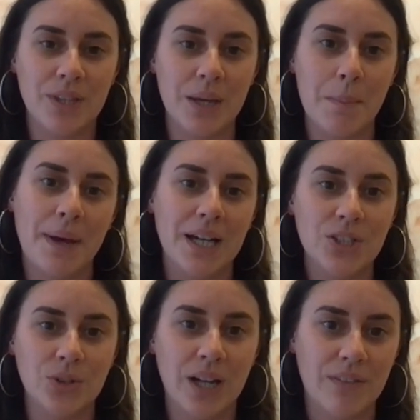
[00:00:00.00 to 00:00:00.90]
the
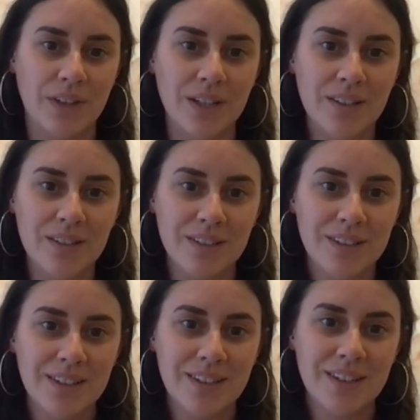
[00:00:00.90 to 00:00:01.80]
impact you're having
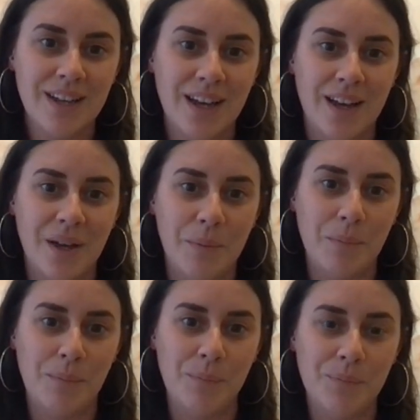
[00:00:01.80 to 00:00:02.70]

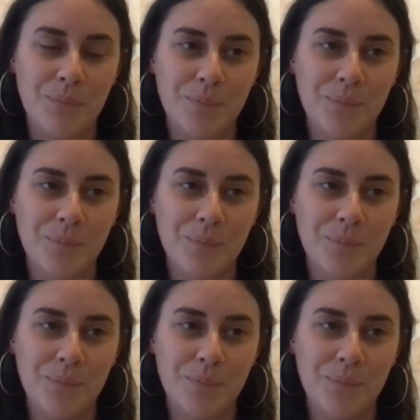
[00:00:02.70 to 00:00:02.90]
um,